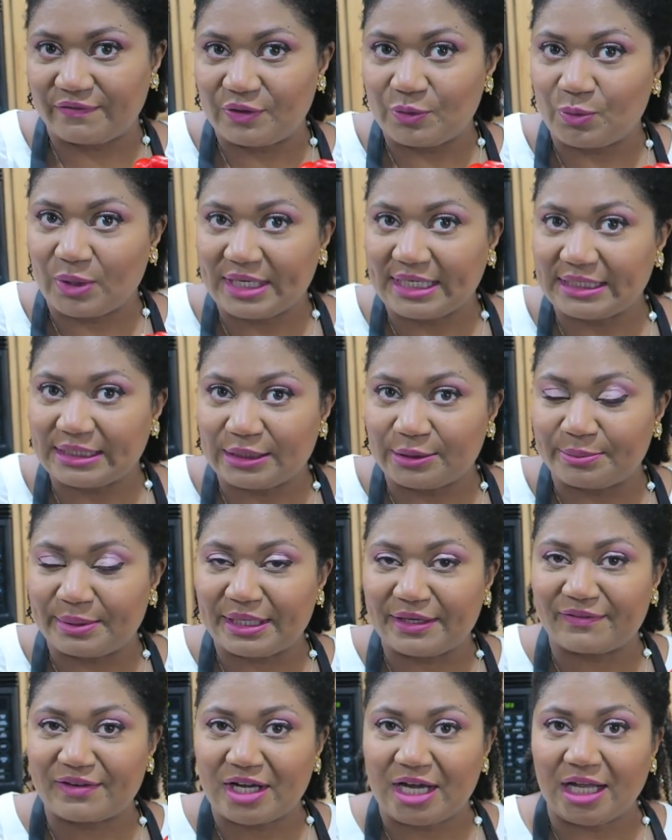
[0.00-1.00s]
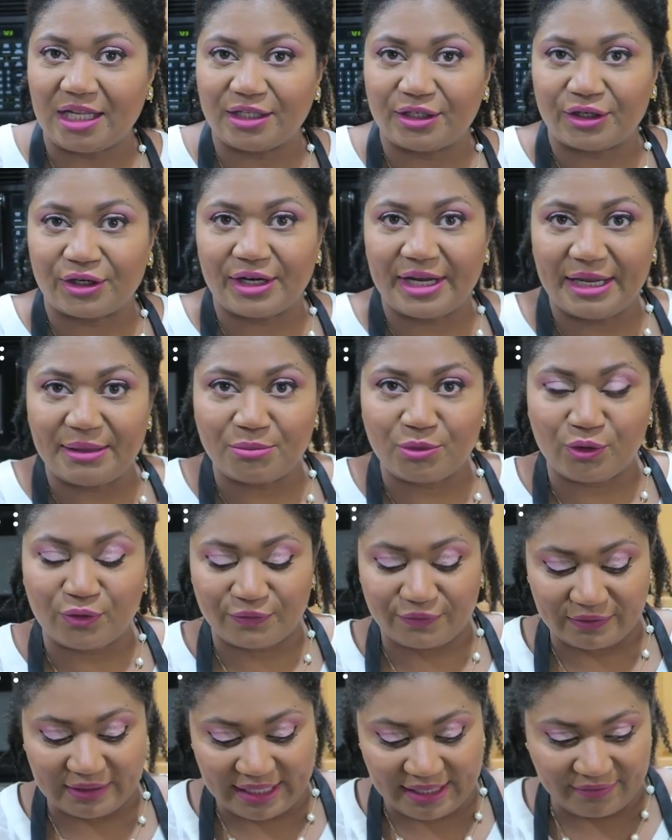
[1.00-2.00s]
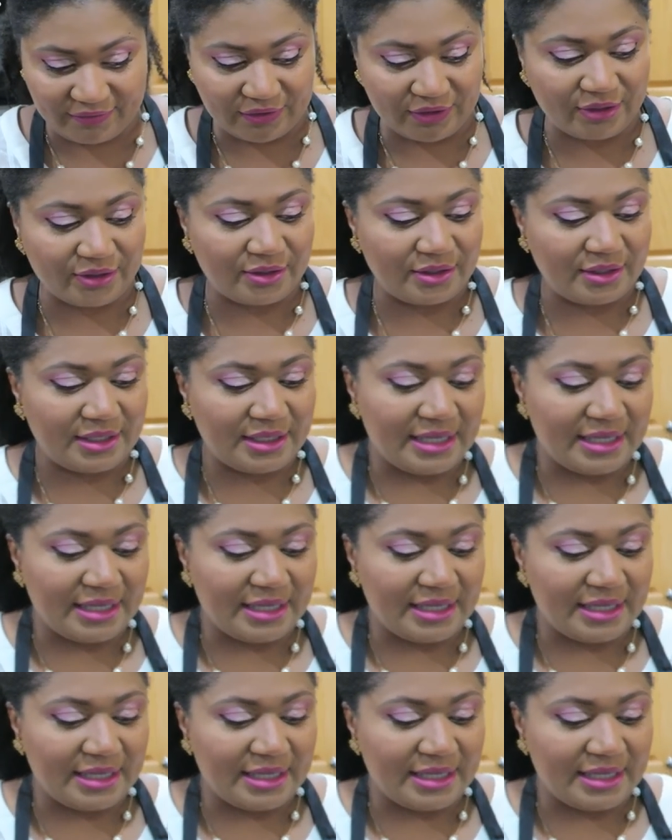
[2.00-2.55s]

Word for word: if you want a little bit of color and more flavor.